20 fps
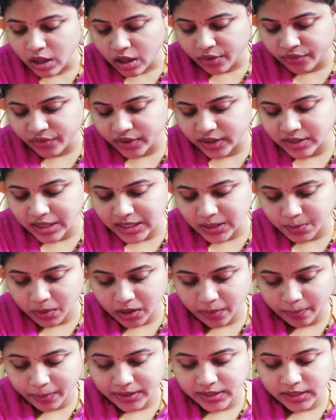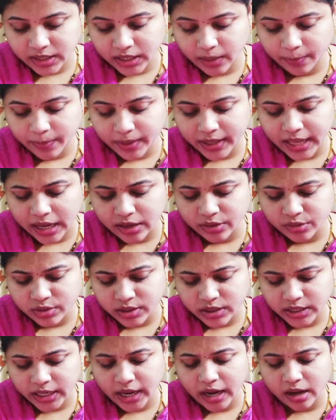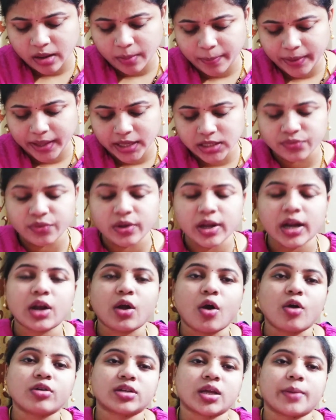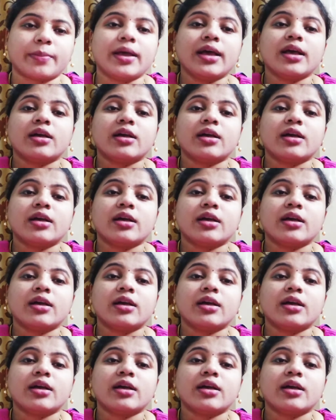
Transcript: For this purpose, he began to stay at a place for a long time.